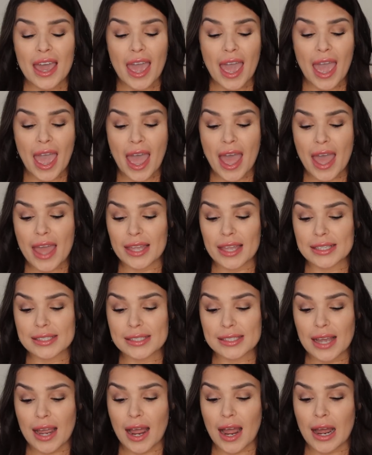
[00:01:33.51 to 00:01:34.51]
and
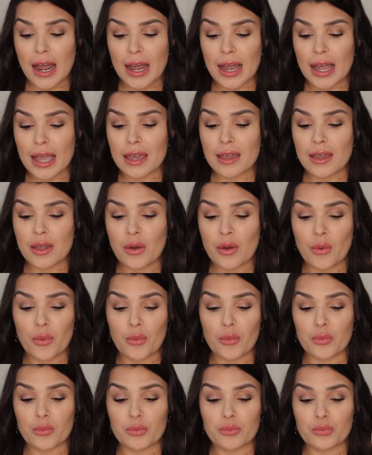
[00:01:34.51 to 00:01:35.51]
I
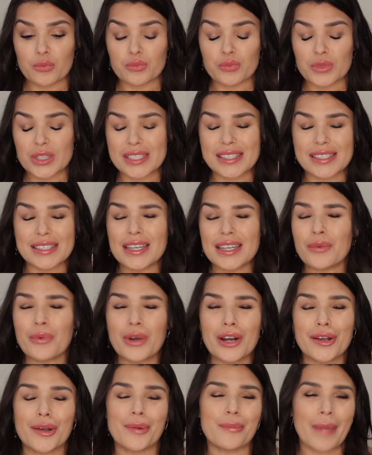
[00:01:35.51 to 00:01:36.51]
just didn't
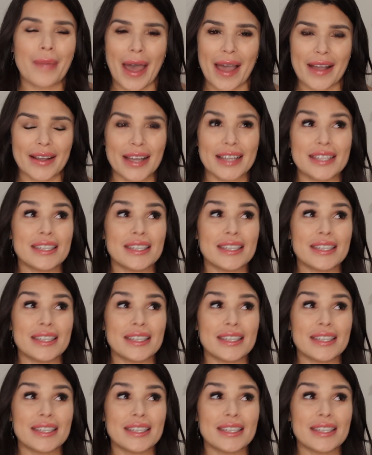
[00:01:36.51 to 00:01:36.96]
want to come back.